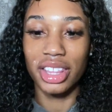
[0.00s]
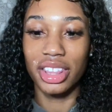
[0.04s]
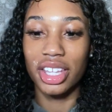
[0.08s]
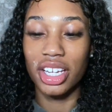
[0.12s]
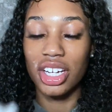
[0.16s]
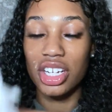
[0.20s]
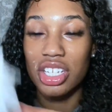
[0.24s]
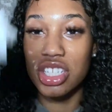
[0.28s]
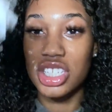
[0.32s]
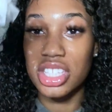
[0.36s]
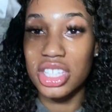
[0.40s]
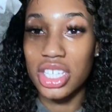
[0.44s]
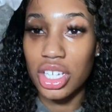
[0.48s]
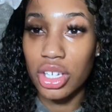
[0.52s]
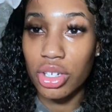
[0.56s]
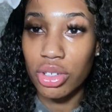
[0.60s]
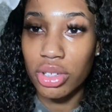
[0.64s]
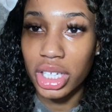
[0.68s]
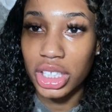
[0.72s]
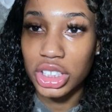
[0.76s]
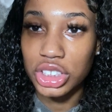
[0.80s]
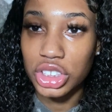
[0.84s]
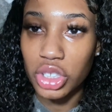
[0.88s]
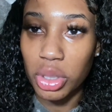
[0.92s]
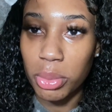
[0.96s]
There's still
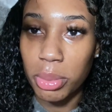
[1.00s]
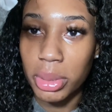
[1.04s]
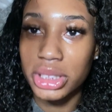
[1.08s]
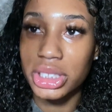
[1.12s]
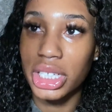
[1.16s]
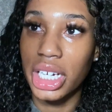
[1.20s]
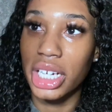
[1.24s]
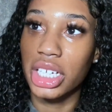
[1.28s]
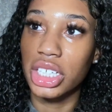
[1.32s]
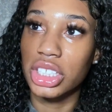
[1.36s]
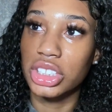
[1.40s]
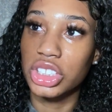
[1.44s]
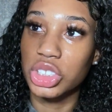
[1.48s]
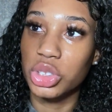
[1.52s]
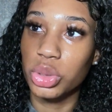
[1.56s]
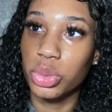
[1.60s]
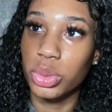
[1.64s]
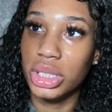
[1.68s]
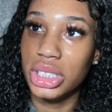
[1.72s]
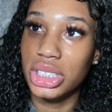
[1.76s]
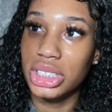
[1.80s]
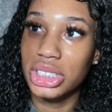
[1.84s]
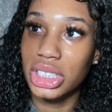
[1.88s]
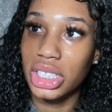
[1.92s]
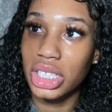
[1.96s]
like so much. I can
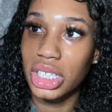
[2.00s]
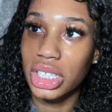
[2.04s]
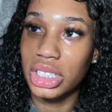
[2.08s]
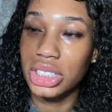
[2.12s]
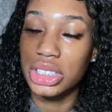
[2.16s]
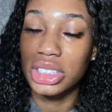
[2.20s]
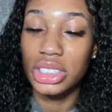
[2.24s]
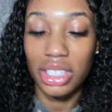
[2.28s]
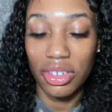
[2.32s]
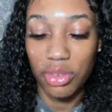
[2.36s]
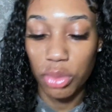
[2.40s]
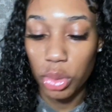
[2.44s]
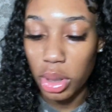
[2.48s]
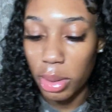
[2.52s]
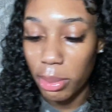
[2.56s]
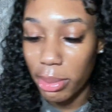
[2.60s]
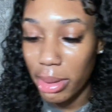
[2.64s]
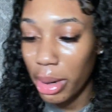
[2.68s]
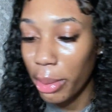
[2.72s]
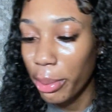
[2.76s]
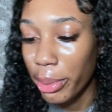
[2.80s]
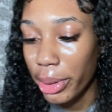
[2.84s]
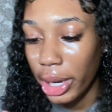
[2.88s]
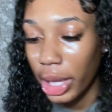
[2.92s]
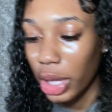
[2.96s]
squeeze it and stuff will come
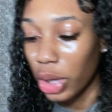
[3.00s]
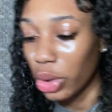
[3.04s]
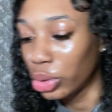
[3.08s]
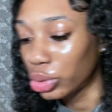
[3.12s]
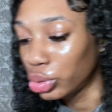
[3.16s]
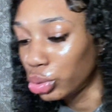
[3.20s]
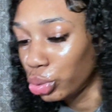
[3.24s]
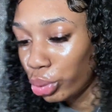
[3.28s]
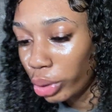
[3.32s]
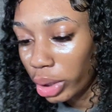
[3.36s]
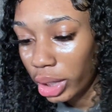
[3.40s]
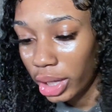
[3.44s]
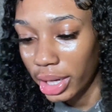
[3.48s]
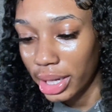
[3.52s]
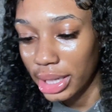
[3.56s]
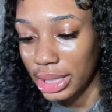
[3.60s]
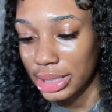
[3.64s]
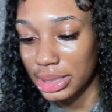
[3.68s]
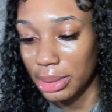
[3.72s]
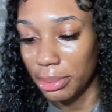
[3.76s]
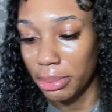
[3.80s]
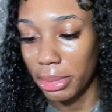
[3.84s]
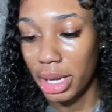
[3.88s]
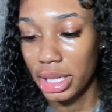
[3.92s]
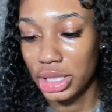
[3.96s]
out, but I ain't gonna do that
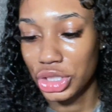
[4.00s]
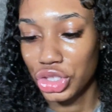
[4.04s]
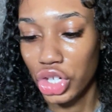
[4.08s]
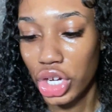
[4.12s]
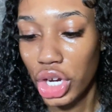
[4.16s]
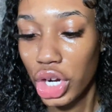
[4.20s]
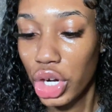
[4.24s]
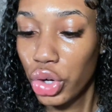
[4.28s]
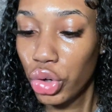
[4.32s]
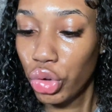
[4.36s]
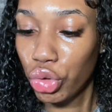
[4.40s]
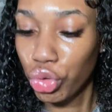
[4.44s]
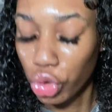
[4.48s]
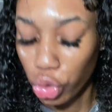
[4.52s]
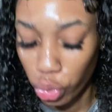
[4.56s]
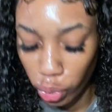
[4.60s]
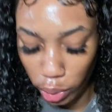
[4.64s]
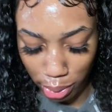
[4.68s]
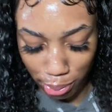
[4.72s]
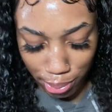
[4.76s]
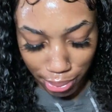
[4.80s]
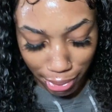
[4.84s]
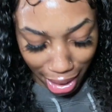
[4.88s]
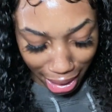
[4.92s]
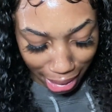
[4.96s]
because I'm not trying to
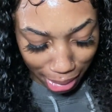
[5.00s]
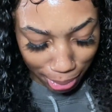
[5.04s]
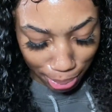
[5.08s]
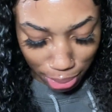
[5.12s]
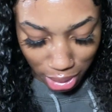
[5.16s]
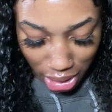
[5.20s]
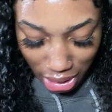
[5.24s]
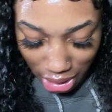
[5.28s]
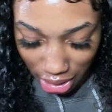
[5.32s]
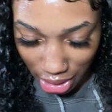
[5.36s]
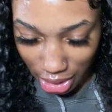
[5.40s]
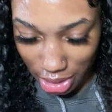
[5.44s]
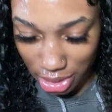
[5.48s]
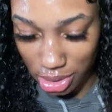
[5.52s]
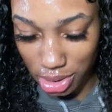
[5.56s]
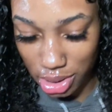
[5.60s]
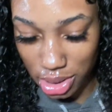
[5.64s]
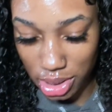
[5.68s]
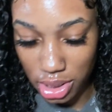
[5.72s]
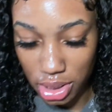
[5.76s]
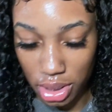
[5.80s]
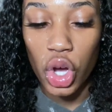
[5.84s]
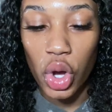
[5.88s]
ruin my pants.